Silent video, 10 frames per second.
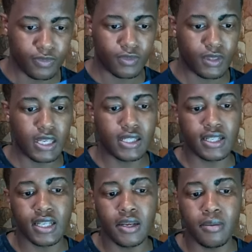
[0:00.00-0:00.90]
The
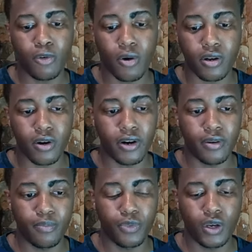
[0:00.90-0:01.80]
Titanium credit card
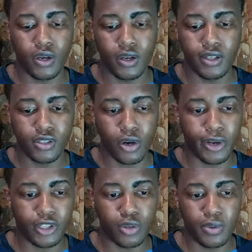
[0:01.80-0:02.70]
is
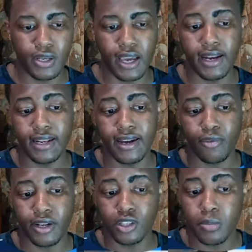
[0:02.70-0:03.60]
going to be 89
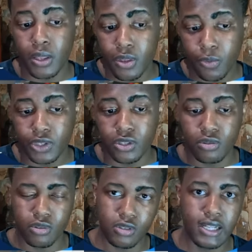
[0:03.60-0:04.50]
rands a month, which is
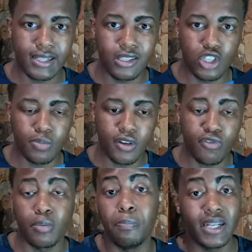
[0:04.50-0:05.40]
slightly cheaper for
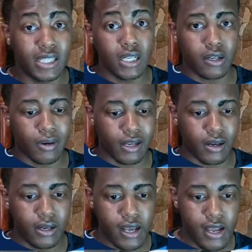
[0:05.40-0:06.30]
a mid-tier credit
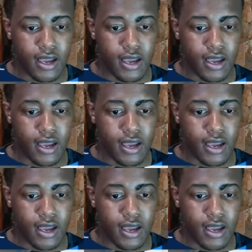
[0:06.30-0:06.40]
card.